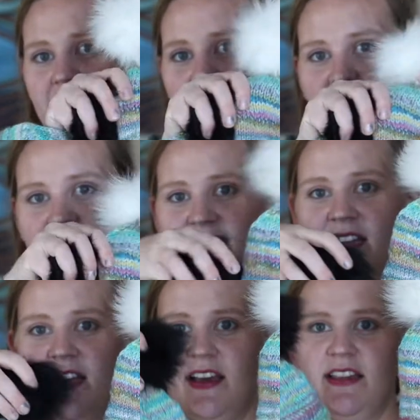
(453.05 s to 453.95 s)
And
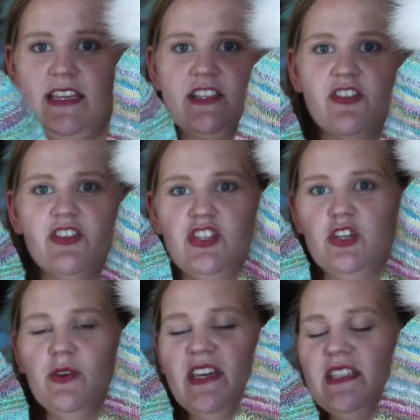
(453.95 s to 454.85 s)
these are the
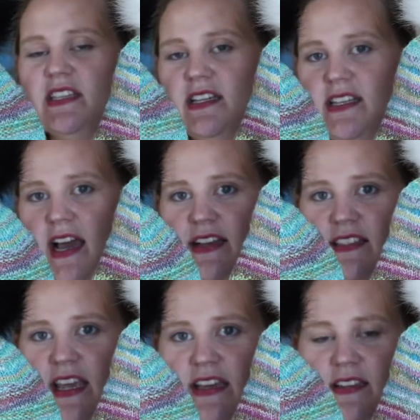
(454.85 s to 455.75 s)
2 kid-size hats
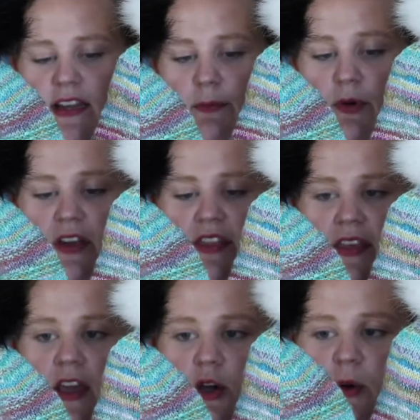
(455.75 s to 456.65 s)
I ended up with,
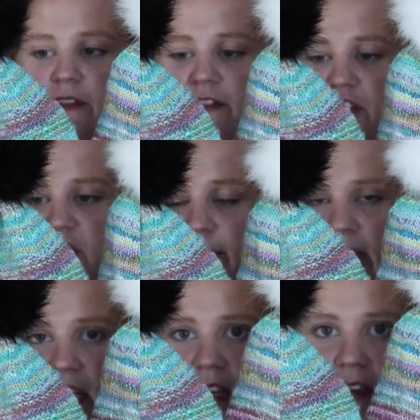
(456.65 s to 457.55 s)
one for each of
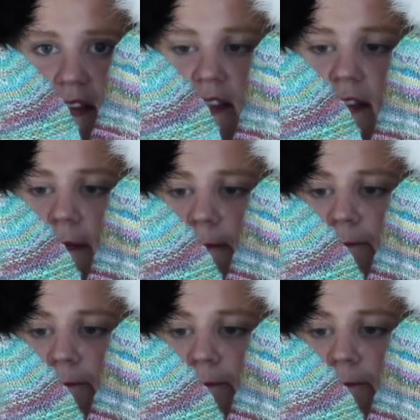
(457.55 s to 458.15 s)
my kids.